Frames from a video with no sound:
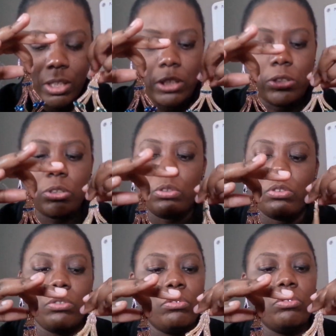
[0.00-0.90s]
And these
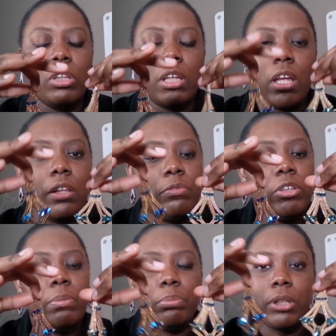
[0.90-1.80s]
2
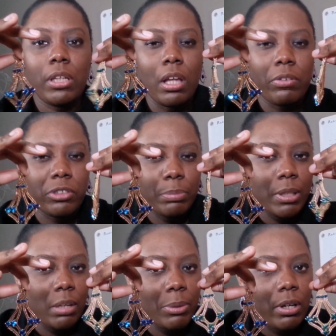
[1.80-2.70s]
really pretty colors,
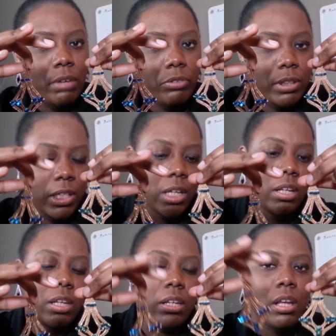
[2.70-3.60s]
but I'll be offering the
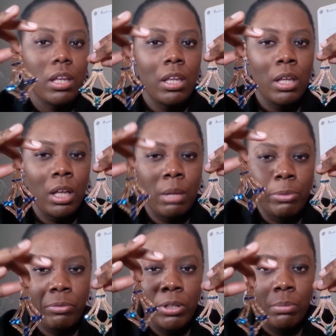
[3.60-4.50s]
kit in
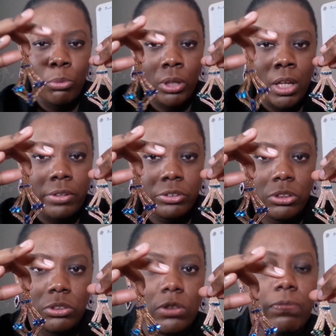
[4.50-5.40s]
3 more colors
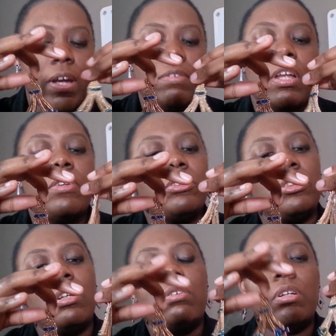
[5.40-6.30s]
too, so 5
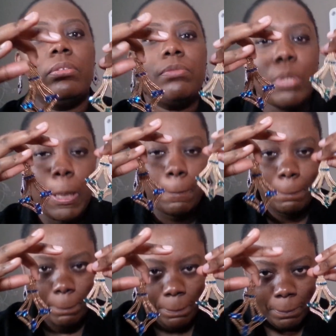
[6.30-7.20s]
colors total.
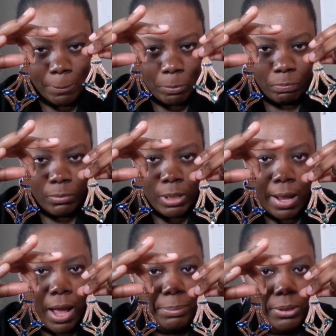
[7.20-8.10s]

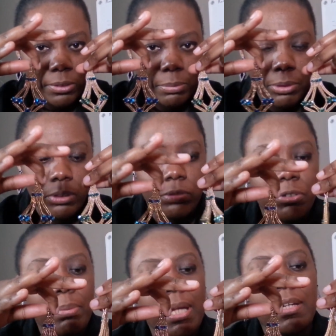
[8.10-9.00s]
Absolutely
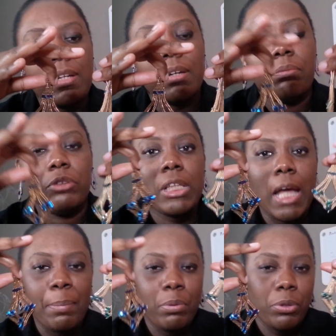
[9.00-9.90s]
beautiful pendant. I'm really
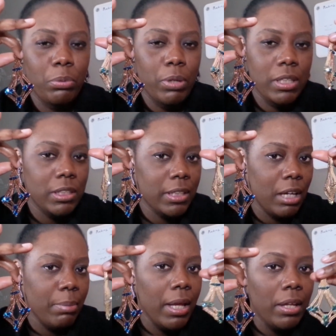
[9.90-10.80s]
happy with the way this
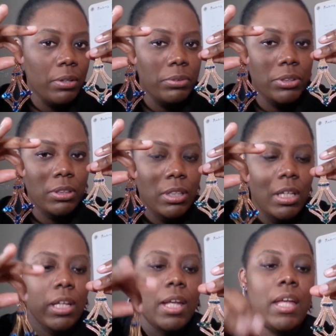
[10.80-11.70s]
came out.
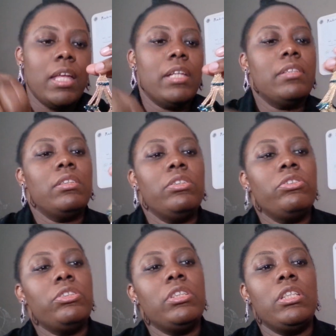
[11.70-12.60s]
And
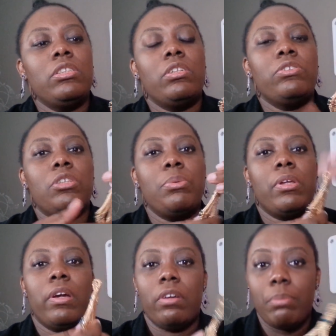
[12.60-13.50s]
you just need to know
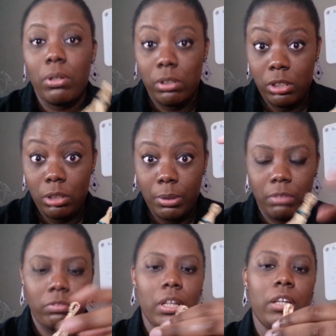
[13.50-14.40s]
tubular herringbone and cubic
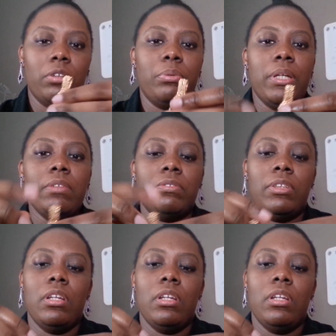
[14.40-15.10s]
right angle weave.